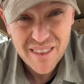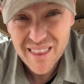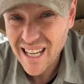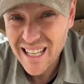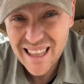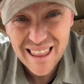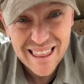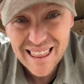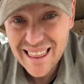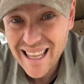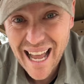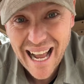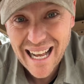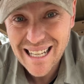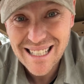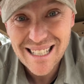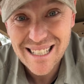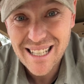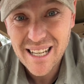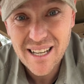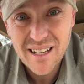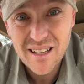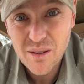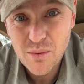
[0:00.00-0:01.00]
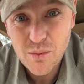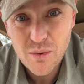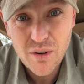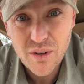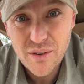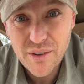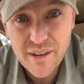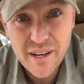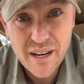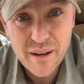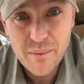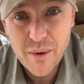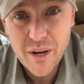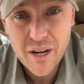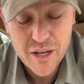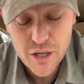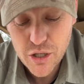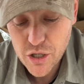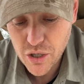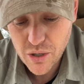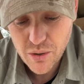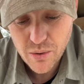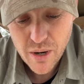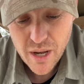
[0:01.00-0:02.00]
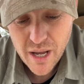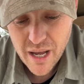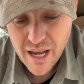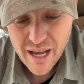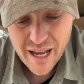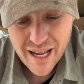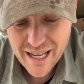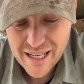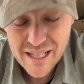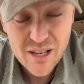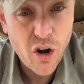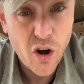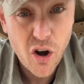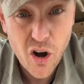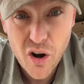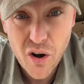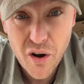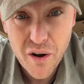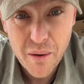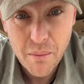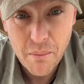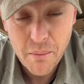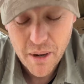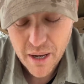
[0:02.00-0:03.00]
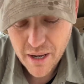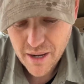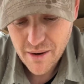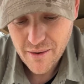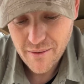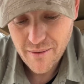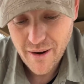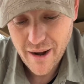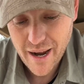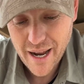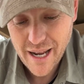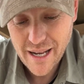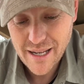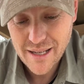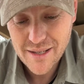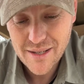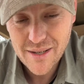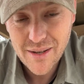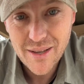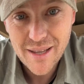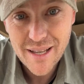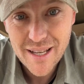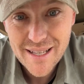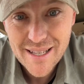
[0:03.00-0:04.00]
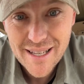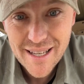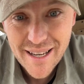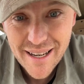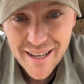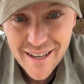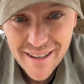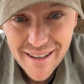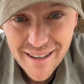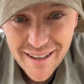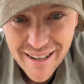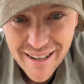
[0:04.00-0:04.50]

last thing in the world that I want to do is hurt him, right? So this here,